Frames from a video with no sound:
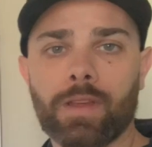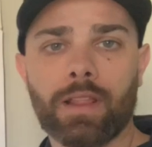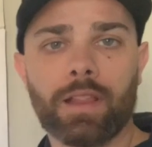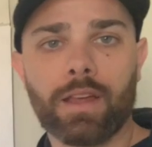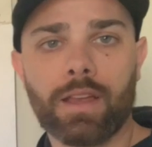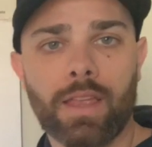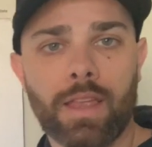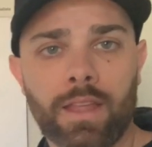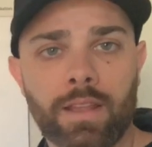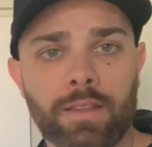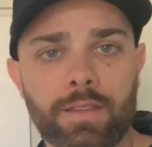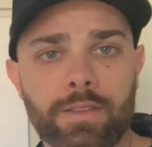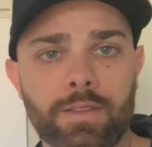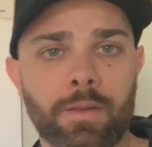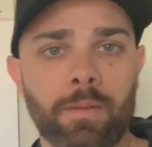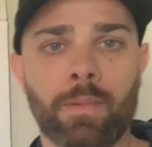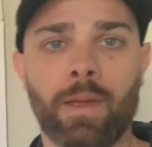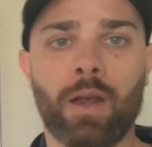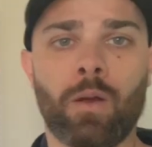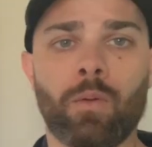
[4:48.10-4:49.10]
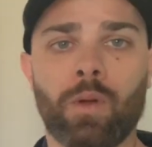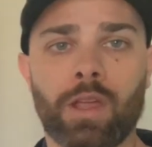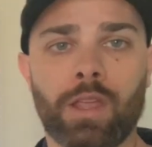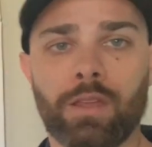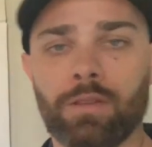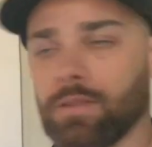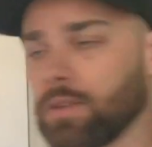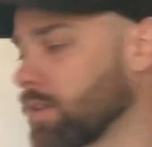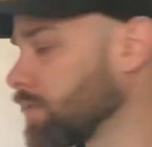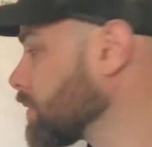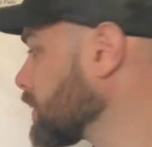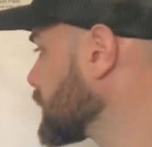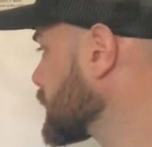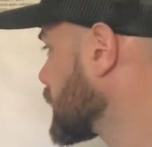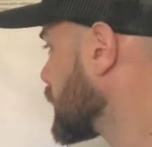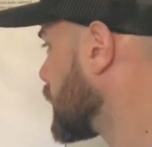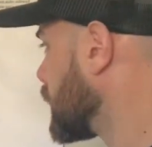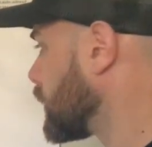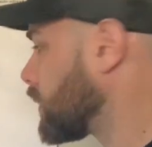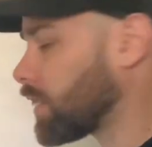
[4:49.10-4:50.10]
looking, so no matter what you do, it's
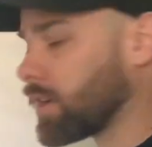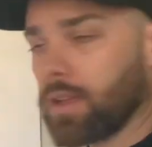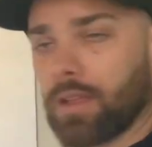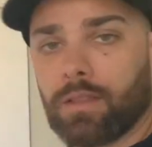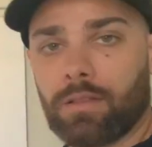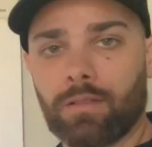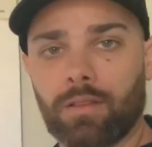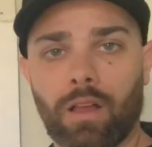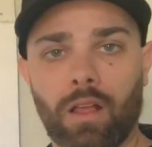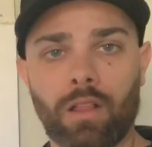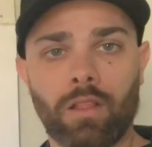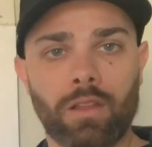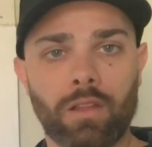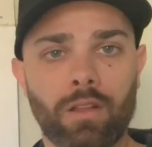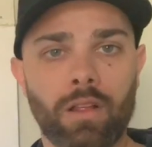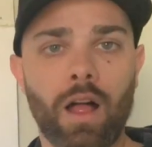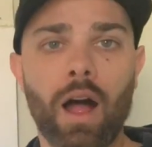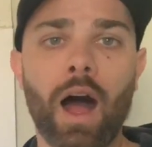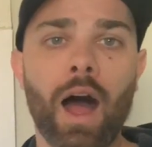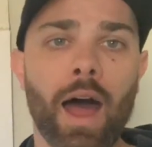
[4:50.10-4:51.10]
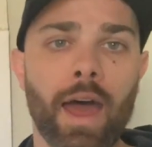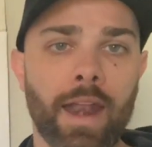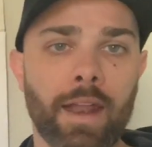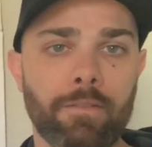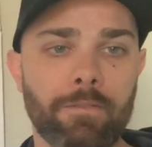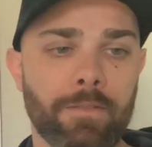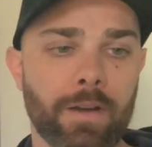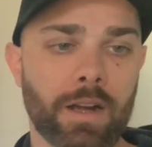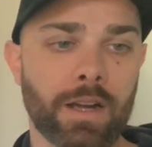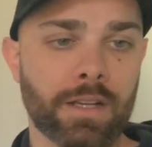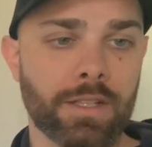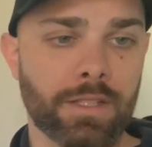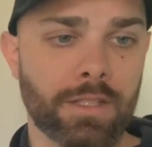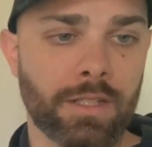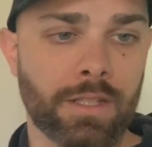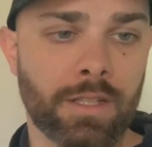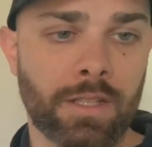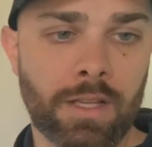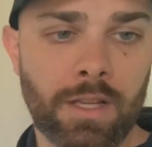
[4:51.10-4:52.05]
going to look a little odd at first.